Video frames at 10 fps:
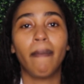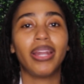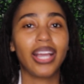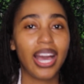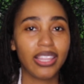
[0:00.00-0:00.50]
But
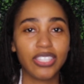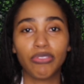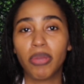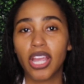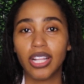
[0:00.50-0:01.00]
I got this
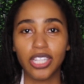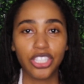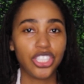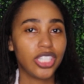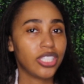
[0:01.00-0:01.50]
from
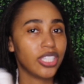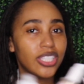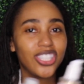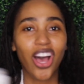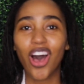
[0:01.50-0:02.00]
Hairlicious. This
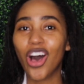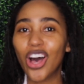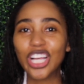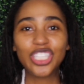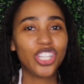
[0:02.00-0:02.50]
is
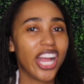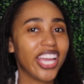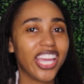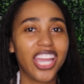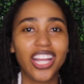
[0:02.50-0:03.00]
all
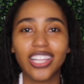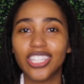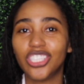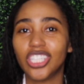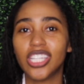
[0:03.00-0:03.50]
trying
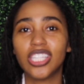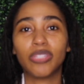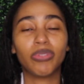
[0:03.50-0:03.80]
Hairlicious